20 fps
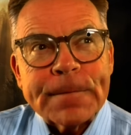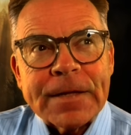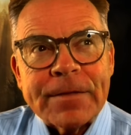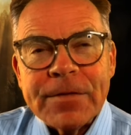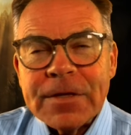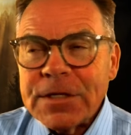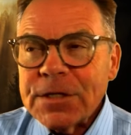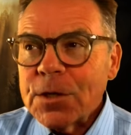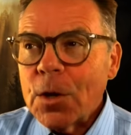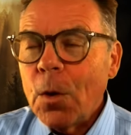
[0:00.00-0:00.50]

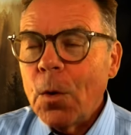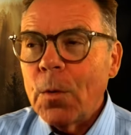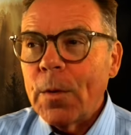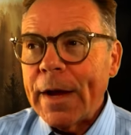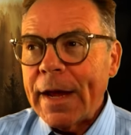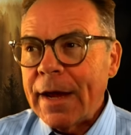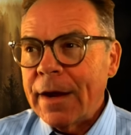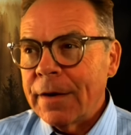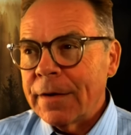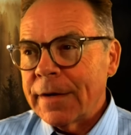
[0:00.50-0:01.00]
This
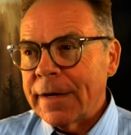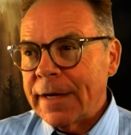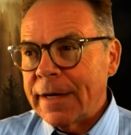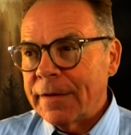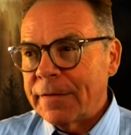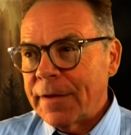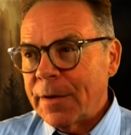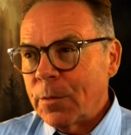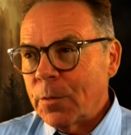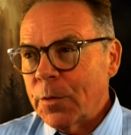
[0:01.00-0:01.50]
whole
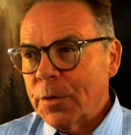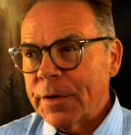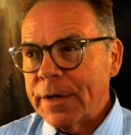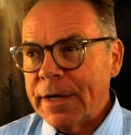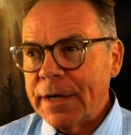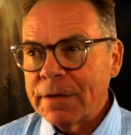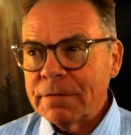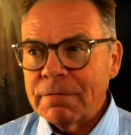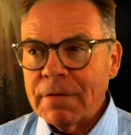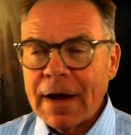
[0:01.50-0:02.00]
area that we're
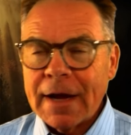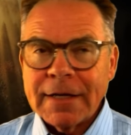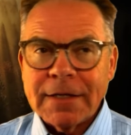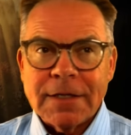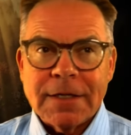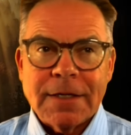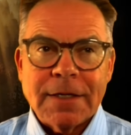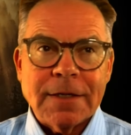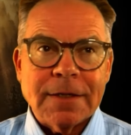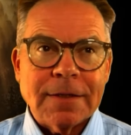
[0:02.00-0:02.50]
in right
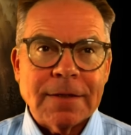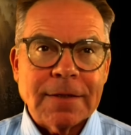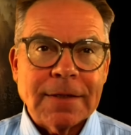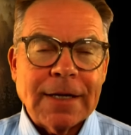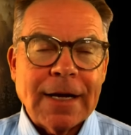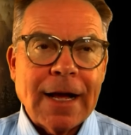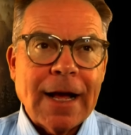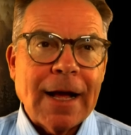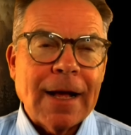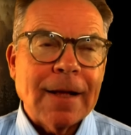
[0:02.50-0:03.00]
here,